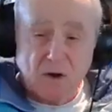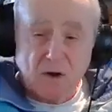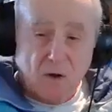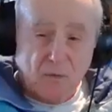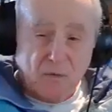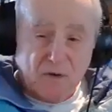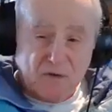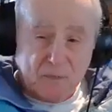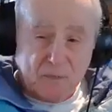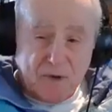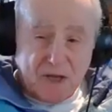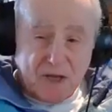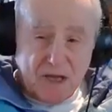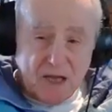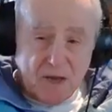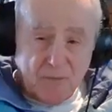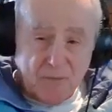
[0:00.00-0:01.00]
all this
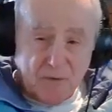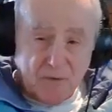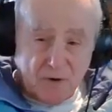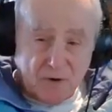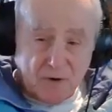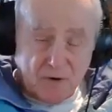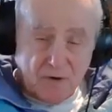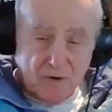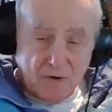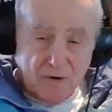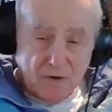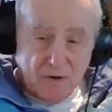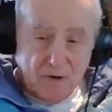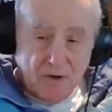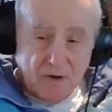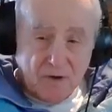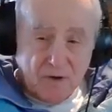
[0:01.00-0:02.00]
behavior.
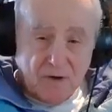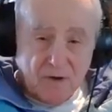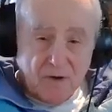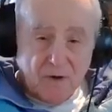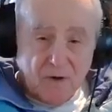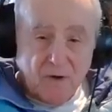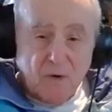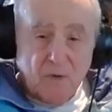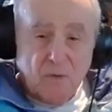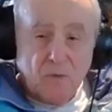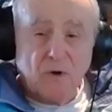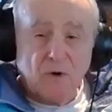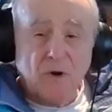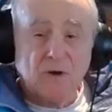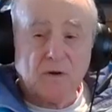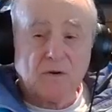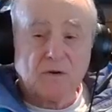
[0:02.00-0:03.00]

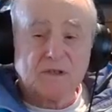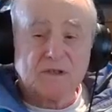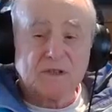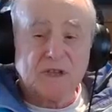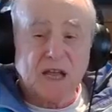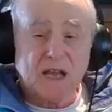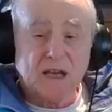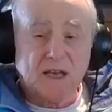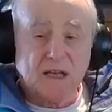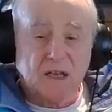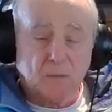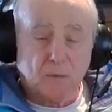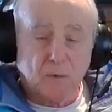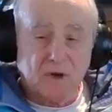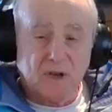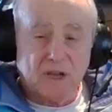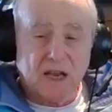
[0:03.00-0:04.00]
We're understanding it.
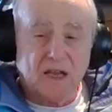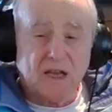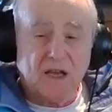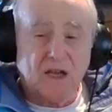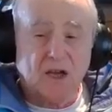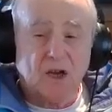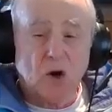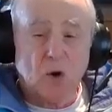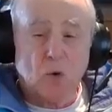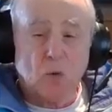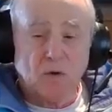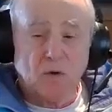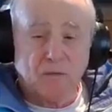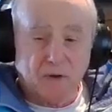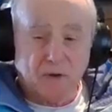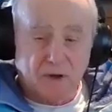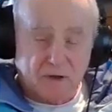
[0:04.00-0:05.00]
We're letting go
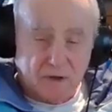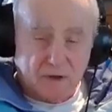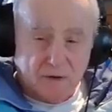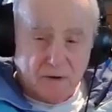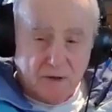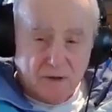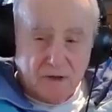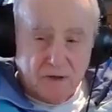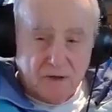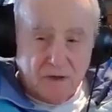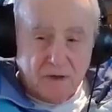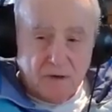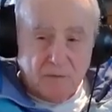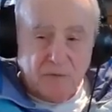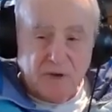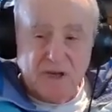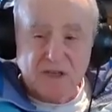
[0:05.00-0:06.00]
of it
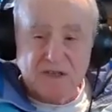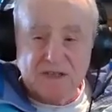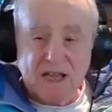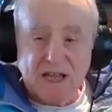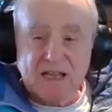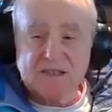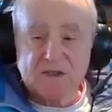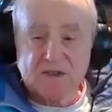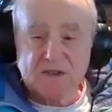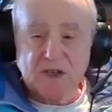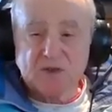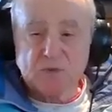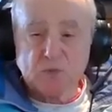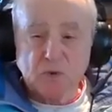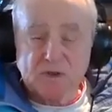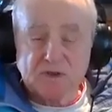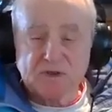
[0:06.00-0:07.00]
because that's
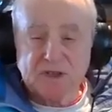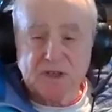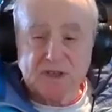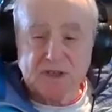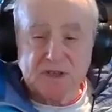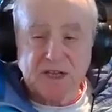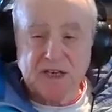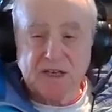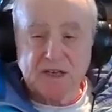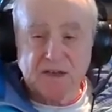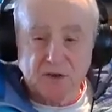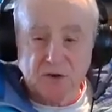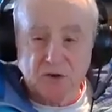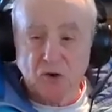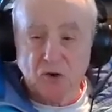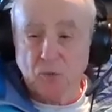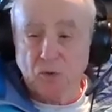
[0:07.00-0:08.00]
just what she needed to
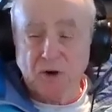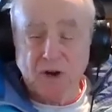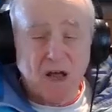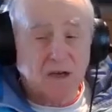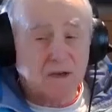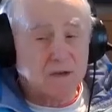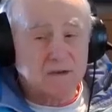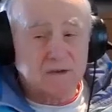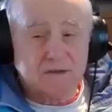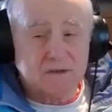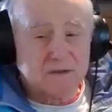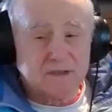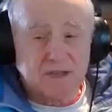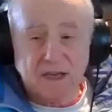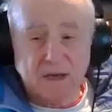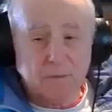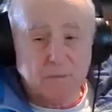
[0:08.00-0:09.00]
do. We're not
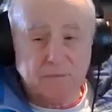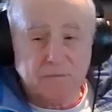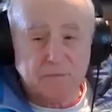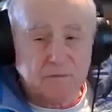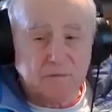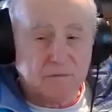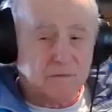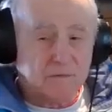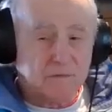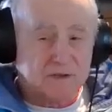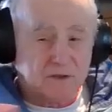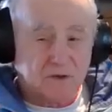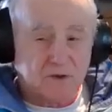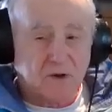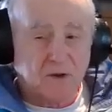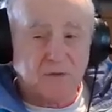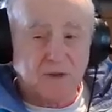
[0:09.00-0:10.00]
saying that's
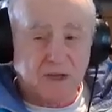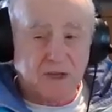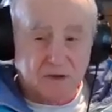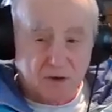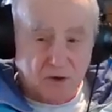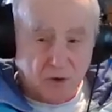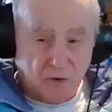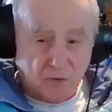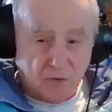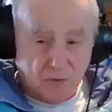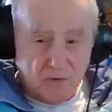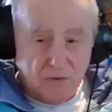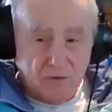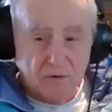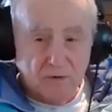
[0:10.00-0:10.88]
a good thing to do,